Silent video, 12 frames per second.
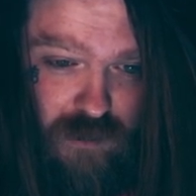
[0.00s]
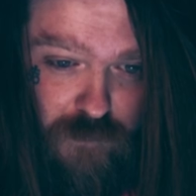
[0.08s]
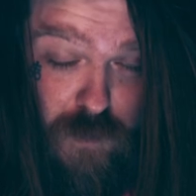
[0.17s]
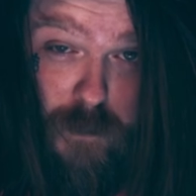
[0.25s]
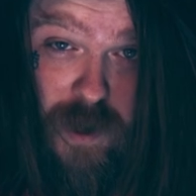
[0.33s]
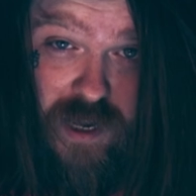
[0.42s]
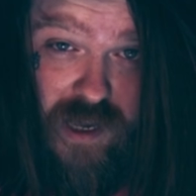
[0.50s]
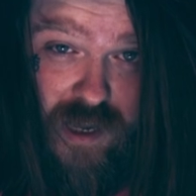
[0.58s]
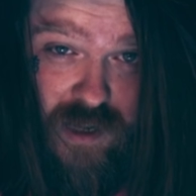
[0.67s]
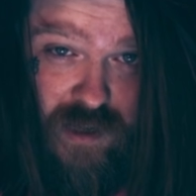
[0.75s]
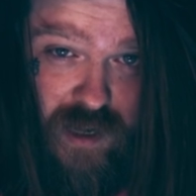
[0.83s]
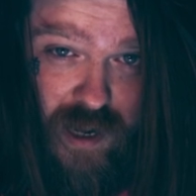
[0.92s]

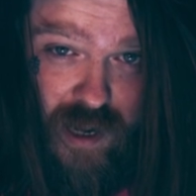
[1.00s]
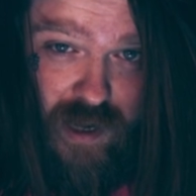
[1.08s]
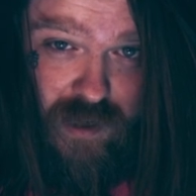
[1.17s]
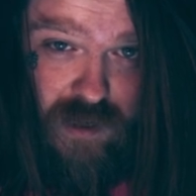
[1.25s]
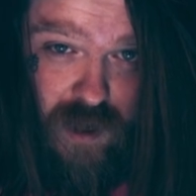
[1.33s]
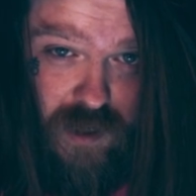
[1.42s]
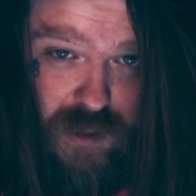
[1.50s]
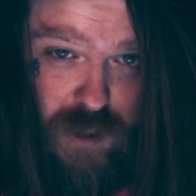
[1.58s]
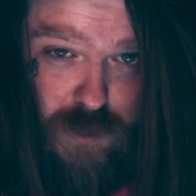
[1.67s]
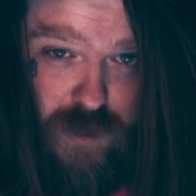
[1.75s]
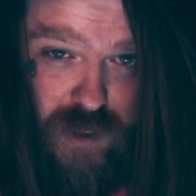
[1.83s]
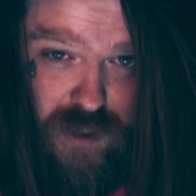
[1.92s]
Filmmaking and
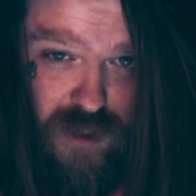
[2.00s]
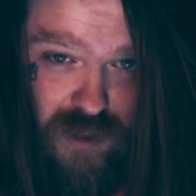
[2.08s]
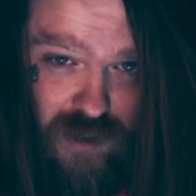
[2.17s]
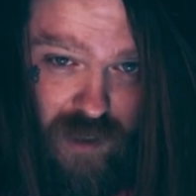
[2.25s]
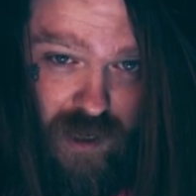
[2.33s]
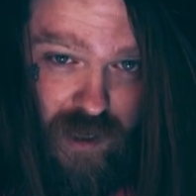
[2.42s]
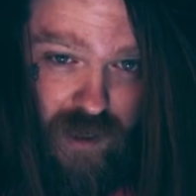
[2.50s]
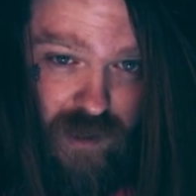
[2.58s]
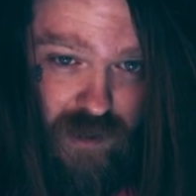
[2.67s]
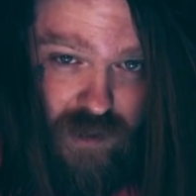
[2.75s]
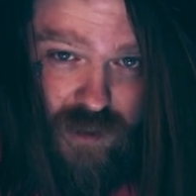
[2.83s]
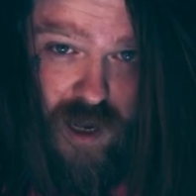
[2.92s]
content creation
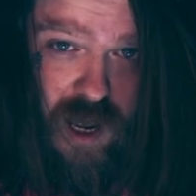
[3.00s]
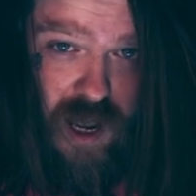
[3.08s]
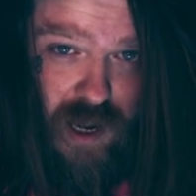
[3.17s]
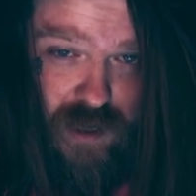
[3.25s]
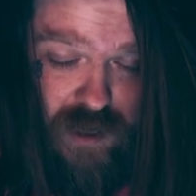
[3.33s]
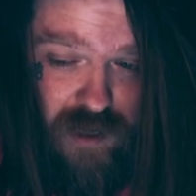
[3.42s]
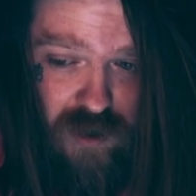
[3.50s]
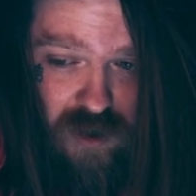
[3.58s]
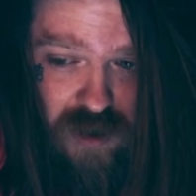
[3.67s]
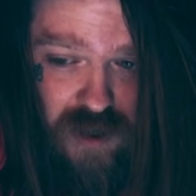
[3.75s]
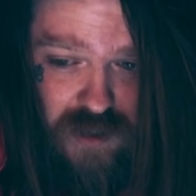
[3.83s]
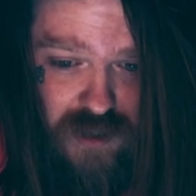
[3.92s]
and design and
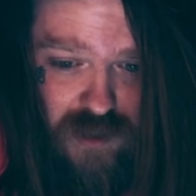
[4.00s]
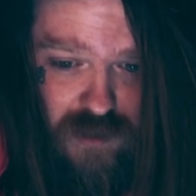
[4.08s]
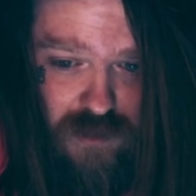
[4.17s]
art